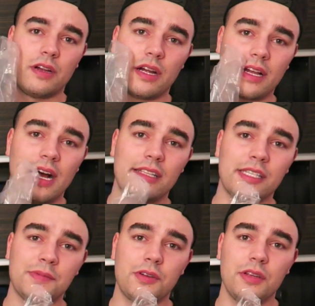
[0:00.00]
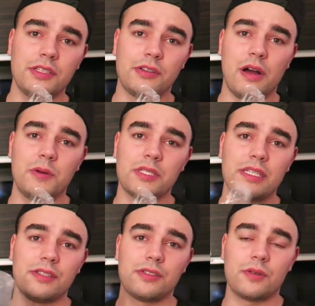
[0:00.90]
for a Concepts hoodie, so I was
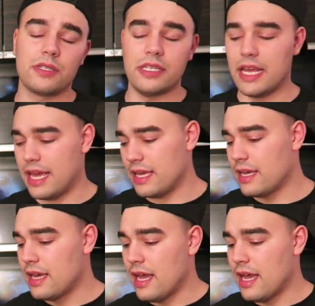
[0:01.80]
in store today